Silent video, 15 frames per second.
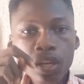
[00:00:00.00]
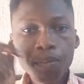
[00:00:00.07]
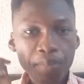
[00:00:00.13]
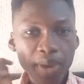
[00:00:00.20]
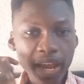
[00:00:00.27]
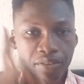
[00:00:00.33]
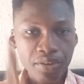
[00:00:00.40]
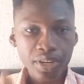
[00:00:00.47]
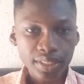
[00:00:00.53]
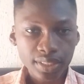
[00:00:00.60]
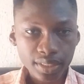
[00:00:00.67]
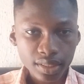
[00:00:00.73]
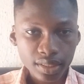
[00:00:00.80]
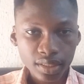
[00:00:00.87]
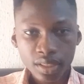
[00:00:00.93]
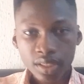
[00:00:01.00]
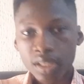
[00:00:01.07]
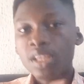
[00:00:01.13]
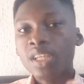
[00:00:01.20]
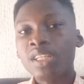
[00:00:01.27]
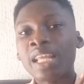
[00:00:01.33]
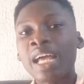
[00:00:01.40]
per rate.
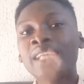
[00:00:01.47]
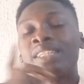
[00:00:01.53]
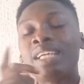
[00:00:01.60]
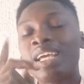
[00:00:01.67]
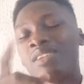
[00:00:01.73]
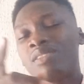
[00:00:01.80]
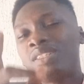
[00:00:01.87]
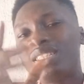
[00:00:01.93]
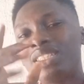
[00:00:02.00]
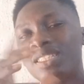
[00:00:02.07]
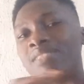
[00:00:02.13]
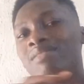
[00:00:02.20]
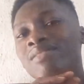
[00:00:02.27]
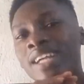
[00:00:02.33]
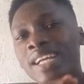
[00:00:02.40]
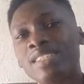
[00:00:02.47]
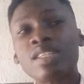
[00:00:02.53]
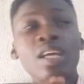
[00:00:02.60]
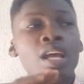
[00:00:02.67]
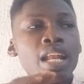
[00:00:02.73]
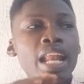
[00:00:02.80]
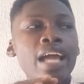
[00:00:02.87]
Is the rate,
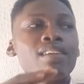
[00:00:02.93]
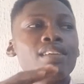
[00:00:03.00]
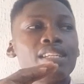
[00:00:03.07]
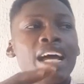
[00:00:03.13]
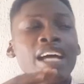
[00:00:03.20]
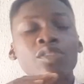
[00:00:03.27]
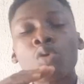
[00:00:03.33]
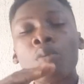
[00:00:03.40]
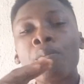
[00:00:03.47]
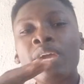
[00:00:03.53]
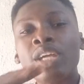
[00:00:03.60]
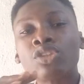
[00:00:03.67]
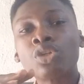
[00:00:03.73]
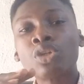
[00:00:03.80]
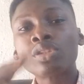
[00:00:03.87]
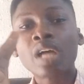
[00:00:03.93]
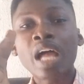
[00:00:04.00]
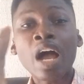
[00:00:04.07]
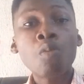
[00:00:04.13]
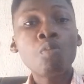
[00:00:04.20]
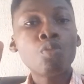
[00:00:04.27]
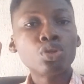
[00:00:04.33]
like that's what measures
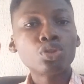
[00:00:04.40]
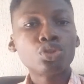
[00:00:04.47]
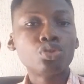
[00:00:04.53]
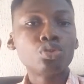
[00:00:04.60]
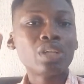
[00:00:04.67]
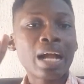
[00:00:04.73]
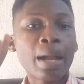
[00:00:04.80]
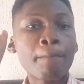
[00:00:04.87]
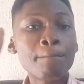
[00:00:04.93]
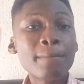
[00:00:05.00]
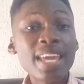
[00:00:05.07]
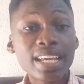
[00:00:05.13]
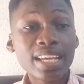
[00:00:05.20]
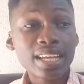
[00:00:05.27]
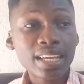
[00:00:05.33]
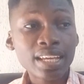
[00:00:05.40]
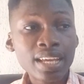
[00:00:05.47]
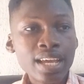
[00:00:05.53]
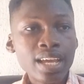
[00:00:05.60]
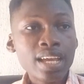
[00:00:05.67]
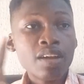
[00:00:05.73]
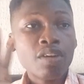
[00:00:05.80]
how much you can make
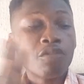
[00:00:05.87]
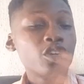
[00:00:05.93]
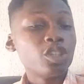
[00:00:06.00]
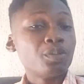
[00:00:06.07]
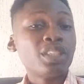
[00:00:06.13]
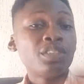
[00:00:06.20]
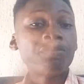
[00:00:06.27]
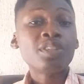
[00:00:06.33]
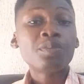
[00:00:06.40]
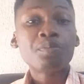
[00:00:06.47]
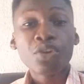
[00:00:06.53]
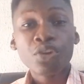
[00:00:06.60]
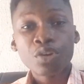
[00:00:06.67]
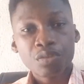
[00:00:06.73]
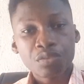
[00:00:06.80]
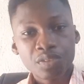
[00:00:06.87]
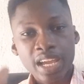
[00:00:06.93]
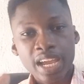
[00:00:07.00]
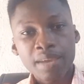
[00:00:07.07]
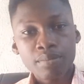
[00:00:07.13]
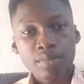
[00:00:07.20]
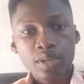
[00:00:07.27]
for a specific period of
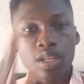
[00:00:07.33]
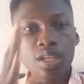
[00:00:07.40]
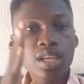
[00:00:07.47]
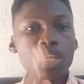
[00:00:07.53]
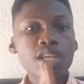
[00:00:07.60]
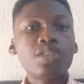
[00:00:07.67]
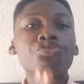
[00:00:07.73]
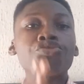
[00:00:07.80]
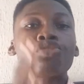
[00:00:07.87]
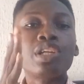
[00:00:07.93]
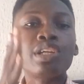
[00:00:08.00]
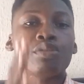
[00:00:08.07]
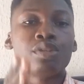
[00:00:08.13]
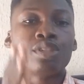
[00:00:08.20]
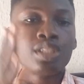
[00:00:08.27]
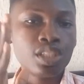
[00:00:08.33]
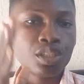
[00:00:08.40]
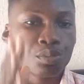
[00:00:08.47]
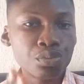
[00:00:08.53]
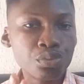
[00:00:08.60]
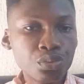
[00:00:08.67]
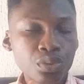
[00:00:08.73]
time in through a liquidity
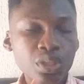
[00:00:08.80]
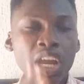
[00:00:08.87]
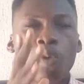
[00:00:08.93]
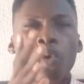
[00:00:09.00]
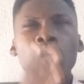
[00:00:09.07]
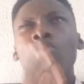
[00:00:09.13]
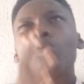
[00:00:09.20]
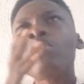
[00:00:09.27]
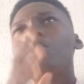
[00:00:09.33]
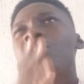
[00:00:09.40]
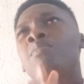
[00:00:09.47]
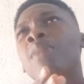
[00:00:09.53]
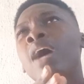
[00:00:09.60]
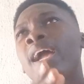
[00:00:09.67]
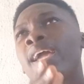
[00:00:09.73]
pool. Now, what do we mean by